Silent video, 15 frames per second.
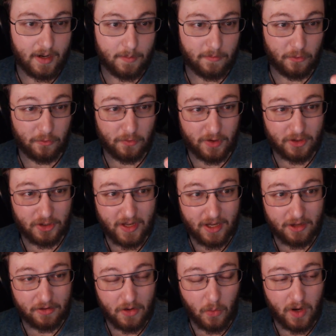For
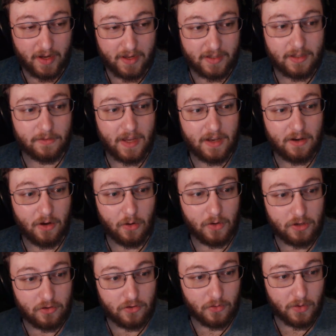functionality wise, I've had no
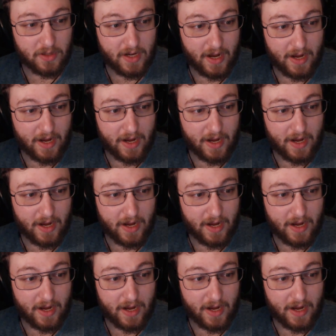issues with it.